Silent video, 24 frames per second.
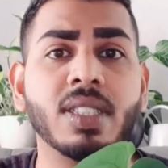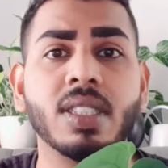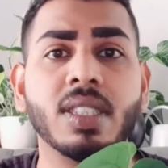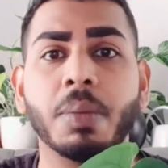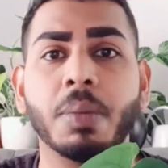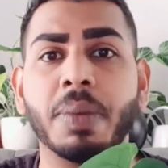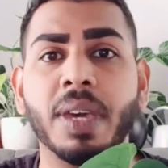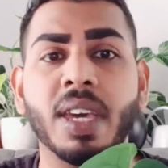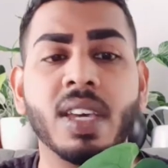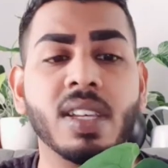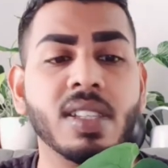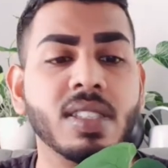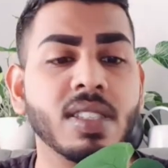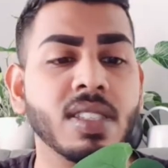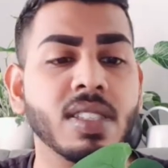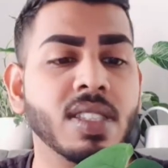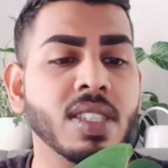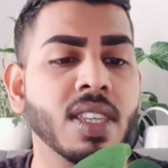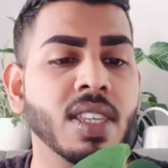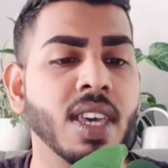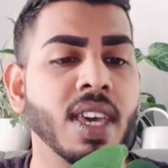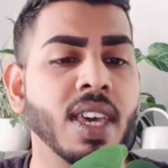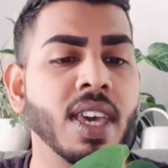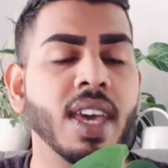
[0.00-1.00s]
the
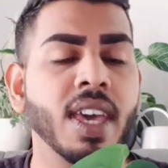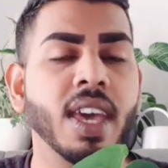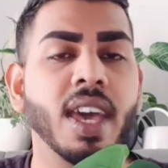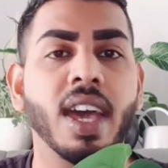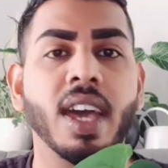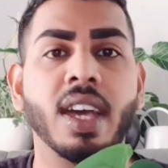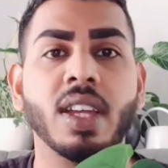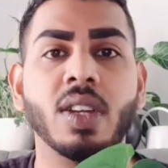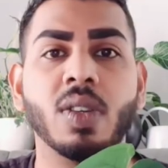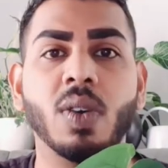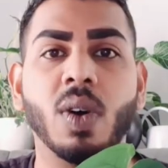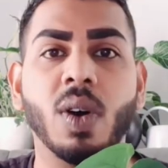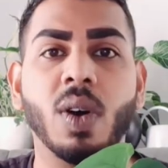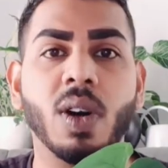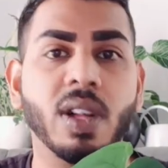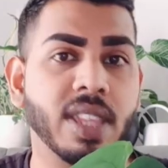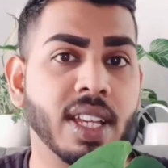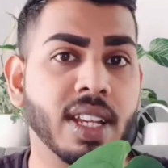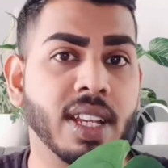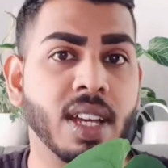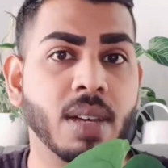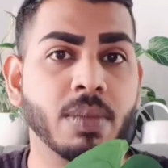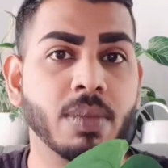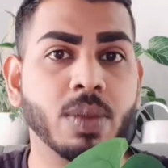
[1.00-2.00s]
pests, and all
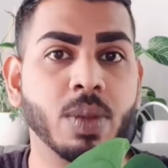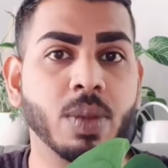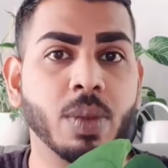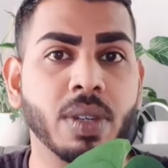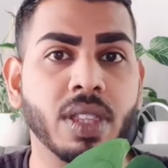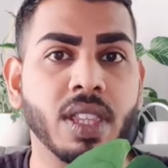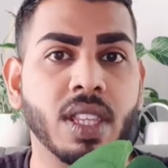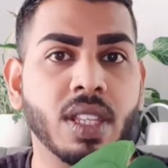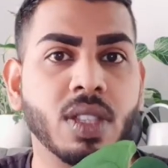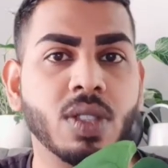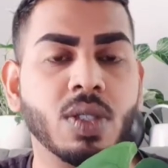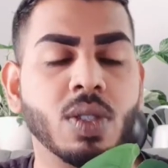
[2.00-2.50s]
that comes with it.